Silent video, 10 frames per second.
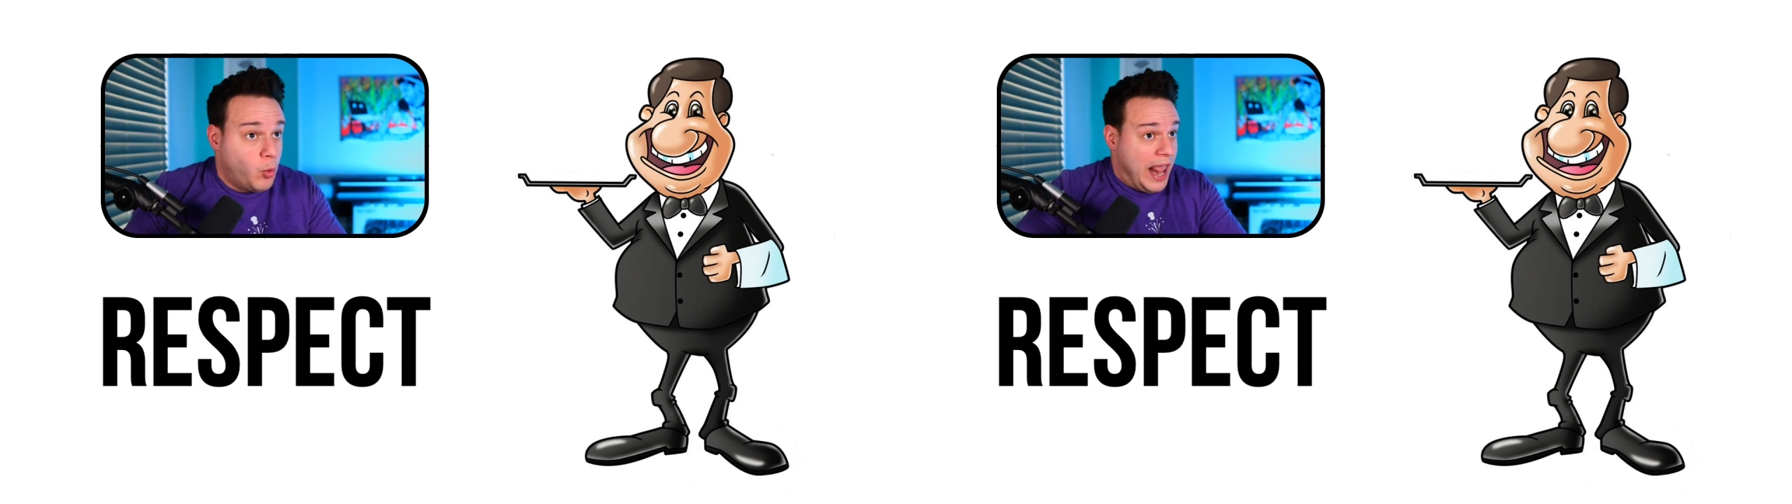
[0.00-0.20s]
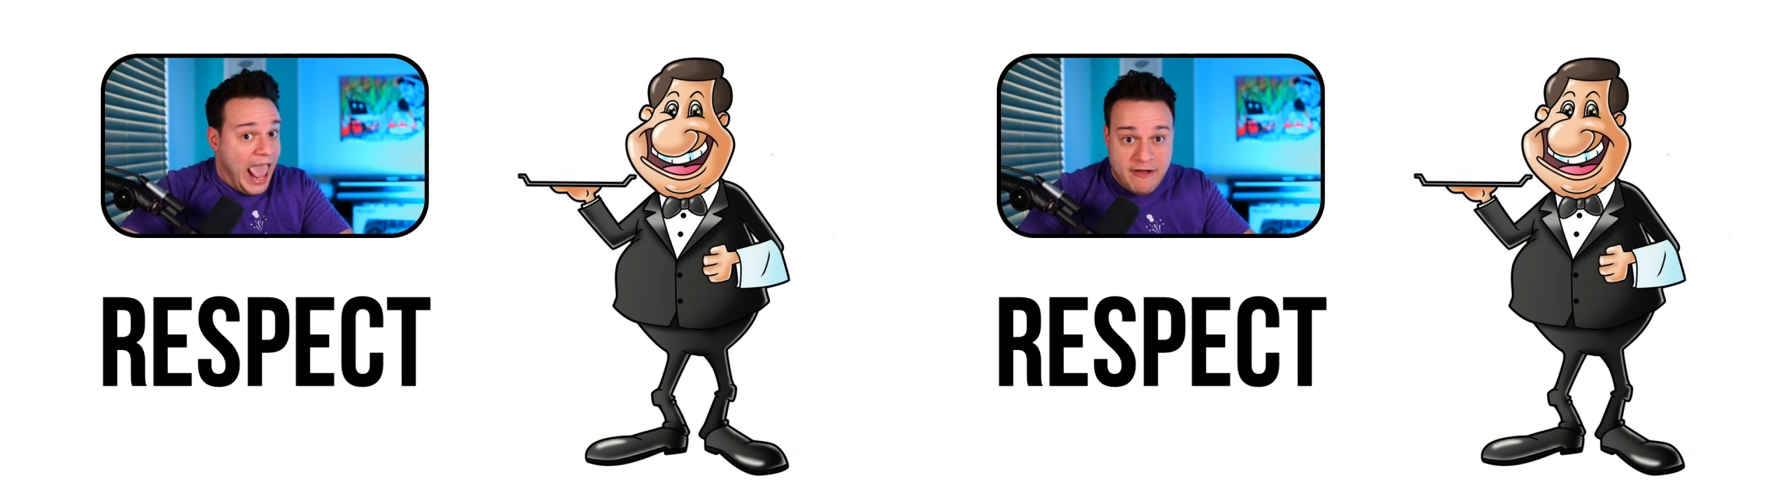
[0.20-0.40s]

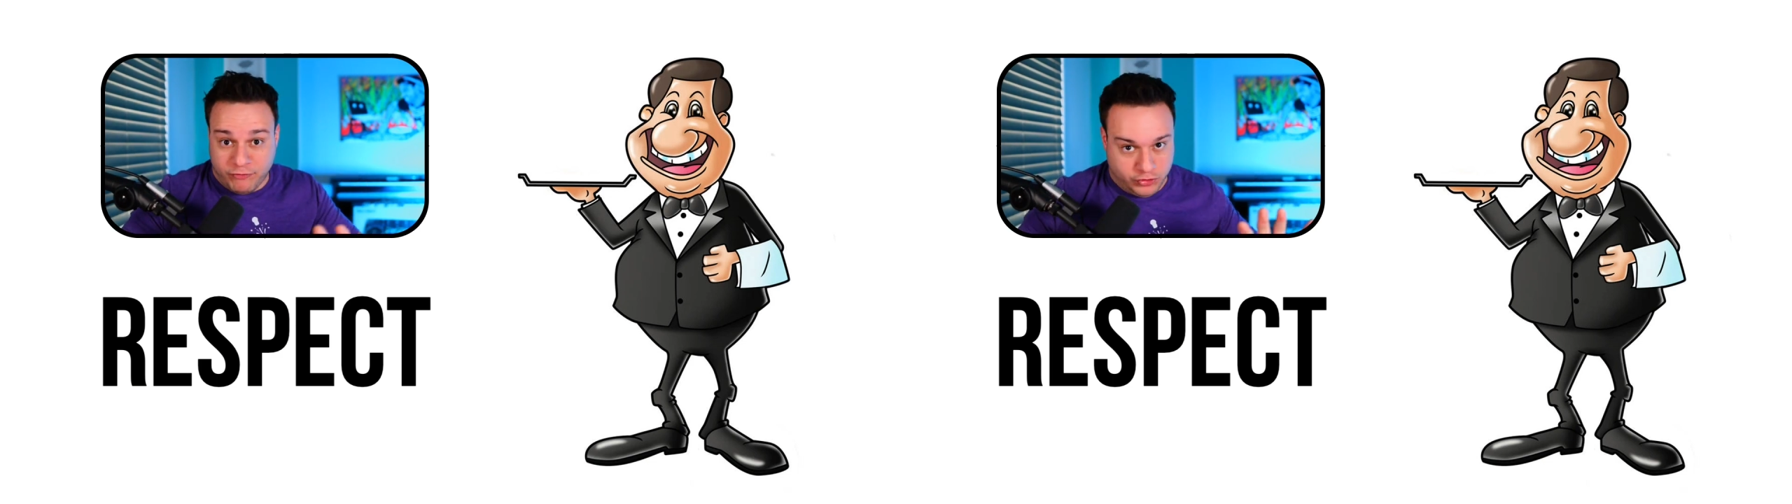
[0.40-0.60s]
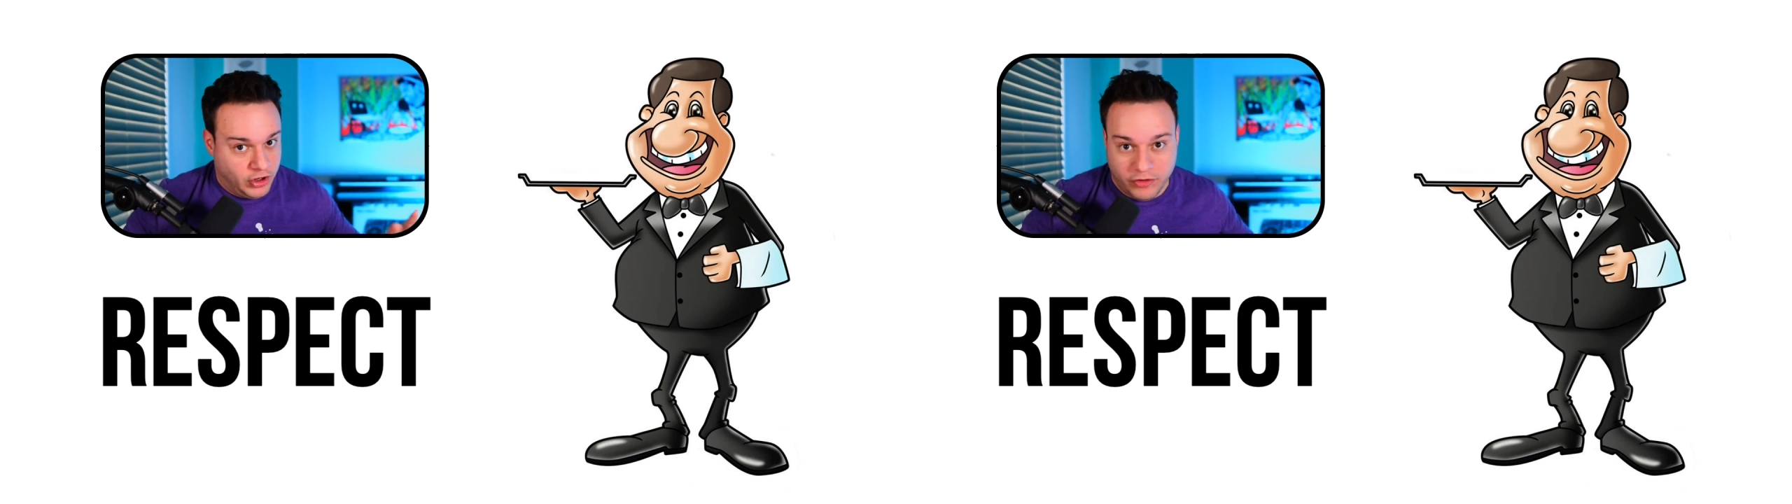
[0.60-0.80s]
Don't
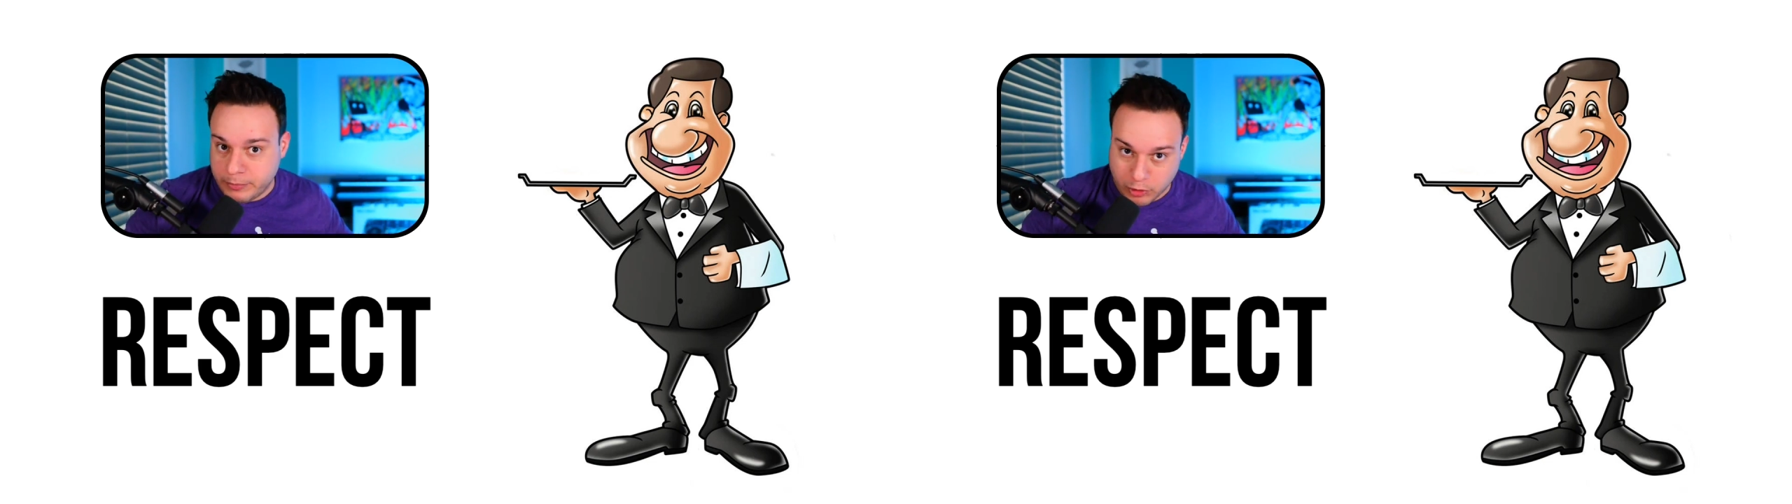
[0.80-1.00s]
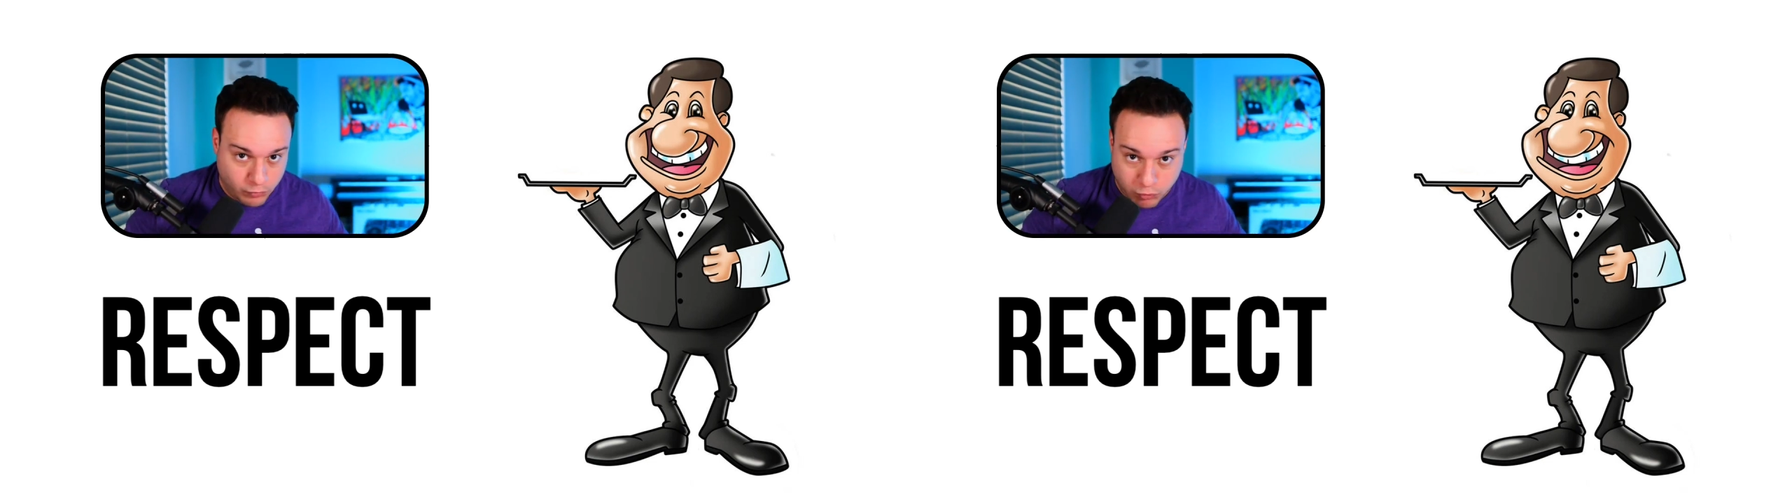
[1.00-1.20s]
ever tell
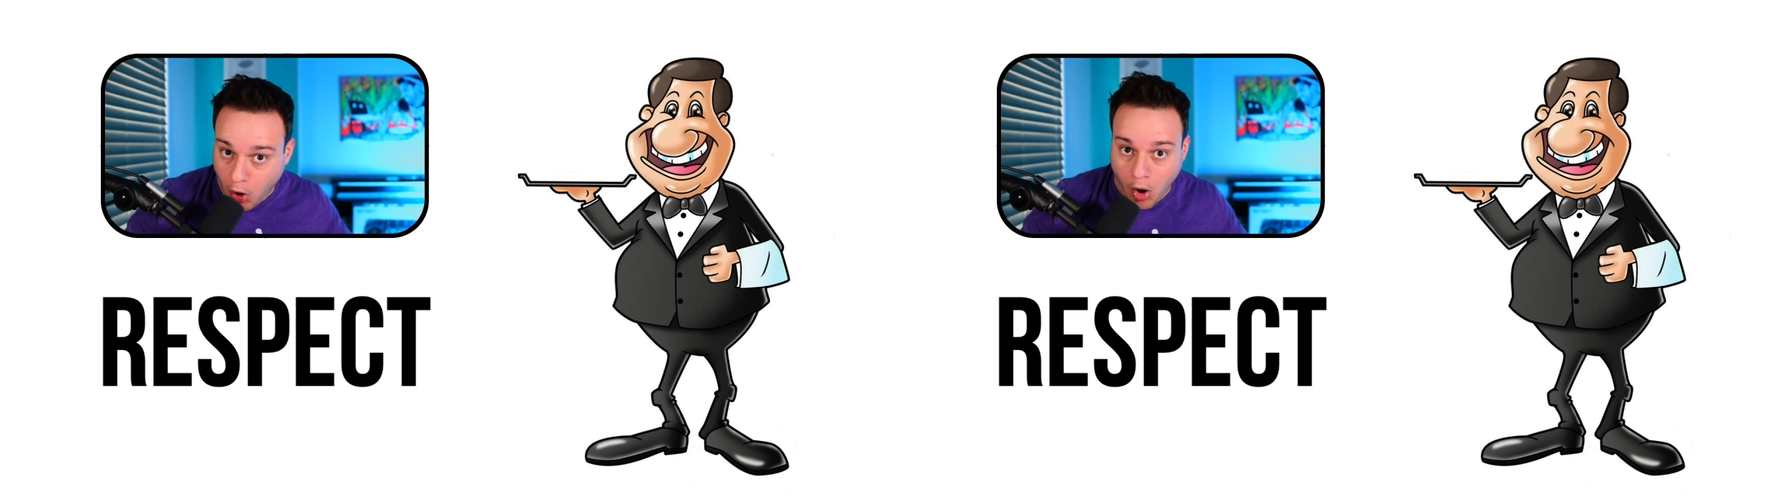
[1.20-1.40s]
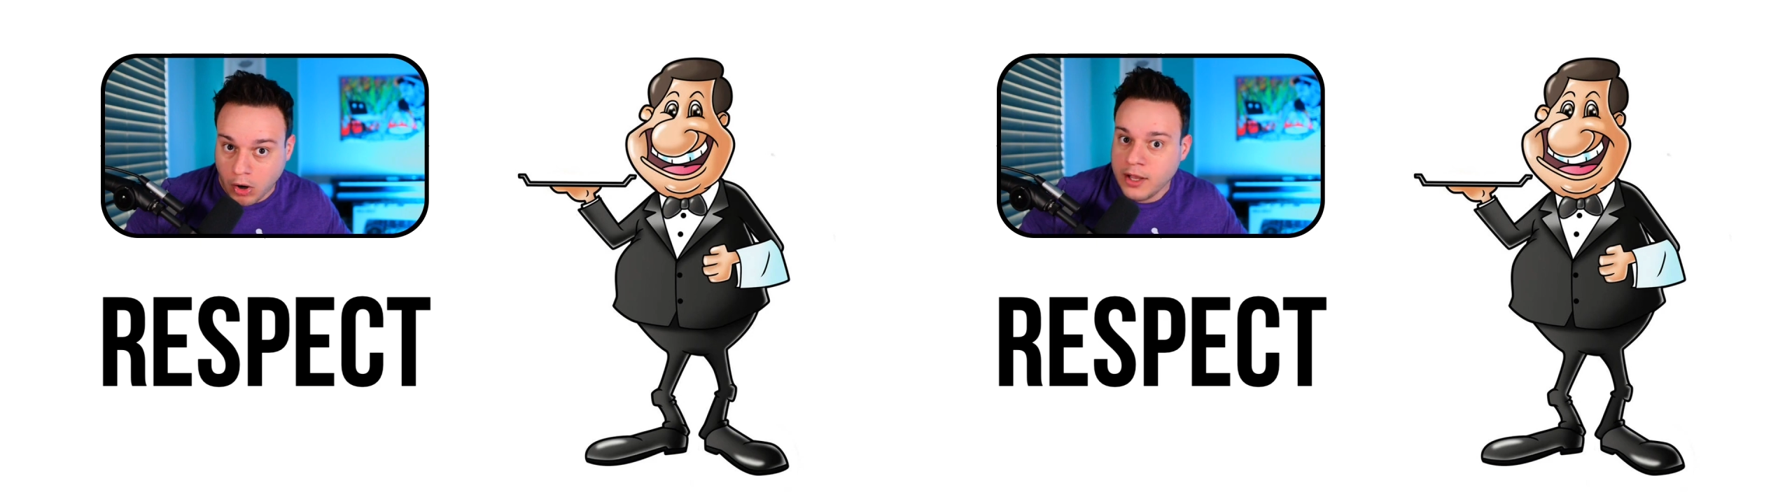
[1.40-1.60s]
them you're
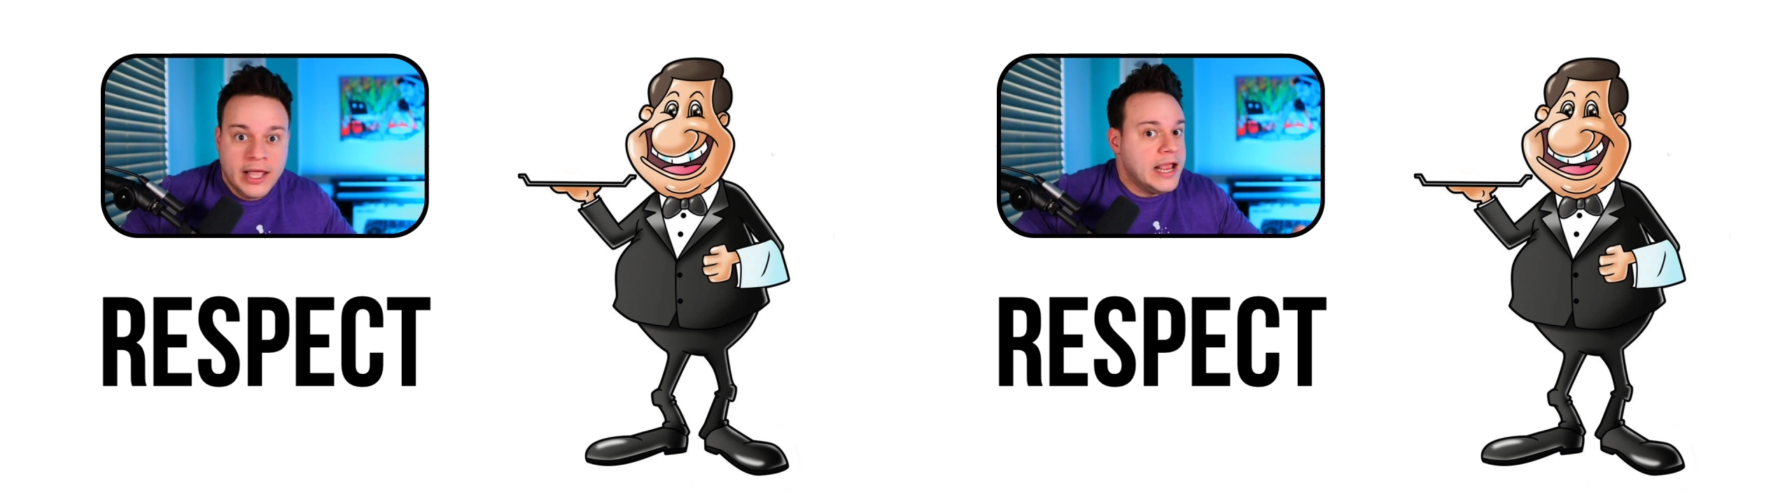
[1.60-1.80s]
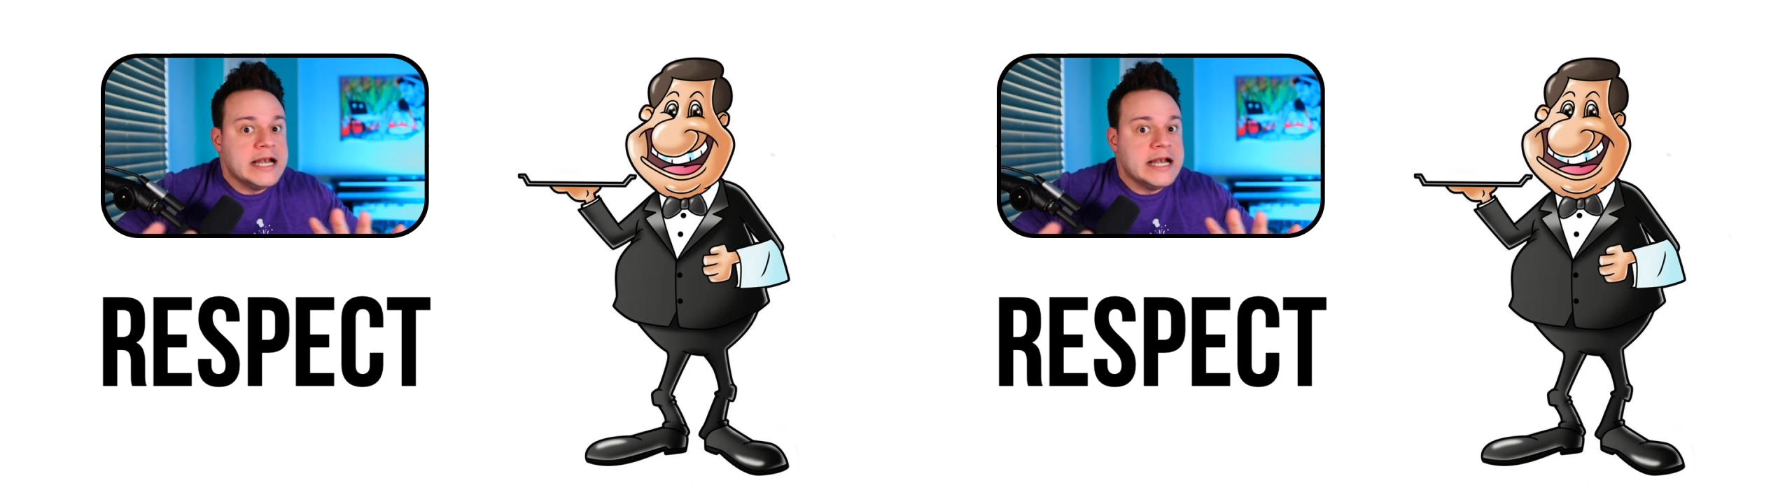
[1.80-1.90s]
wrong.